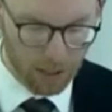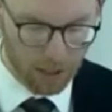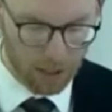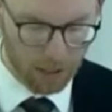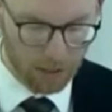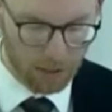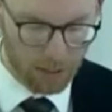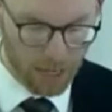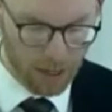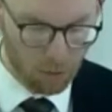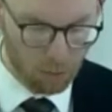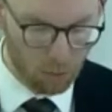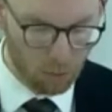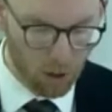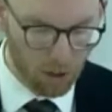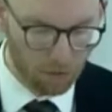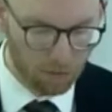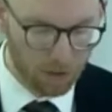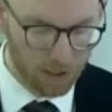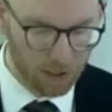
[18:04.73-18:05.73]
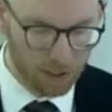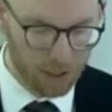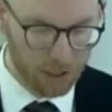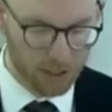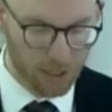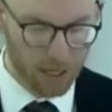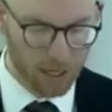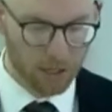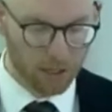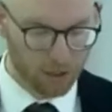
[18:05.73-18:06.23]
uh, set one of his
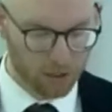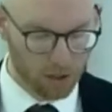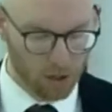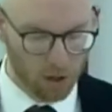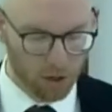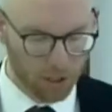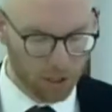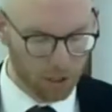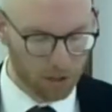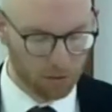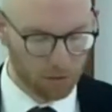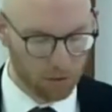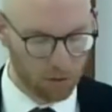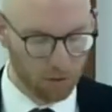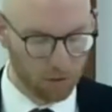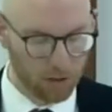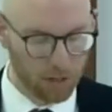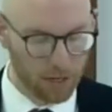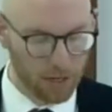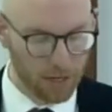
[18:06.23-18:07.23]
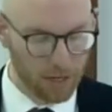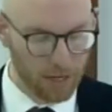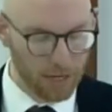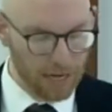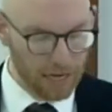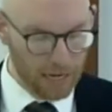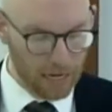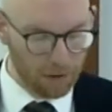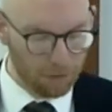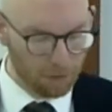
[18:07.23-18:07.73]
descendants on his throne,
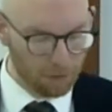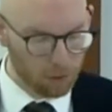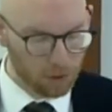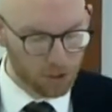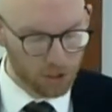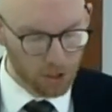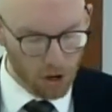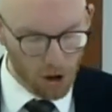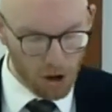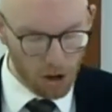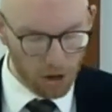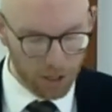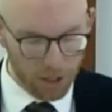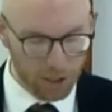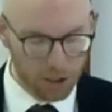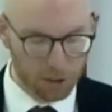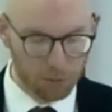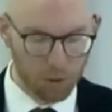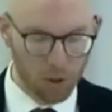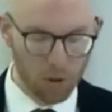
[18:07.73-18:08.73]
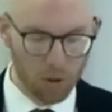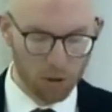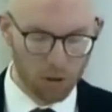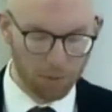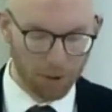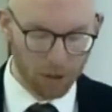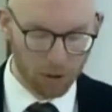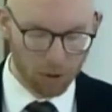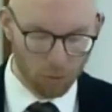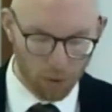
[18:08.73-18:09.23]
he foresaw and spoke
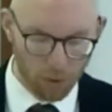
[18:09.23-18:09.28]
about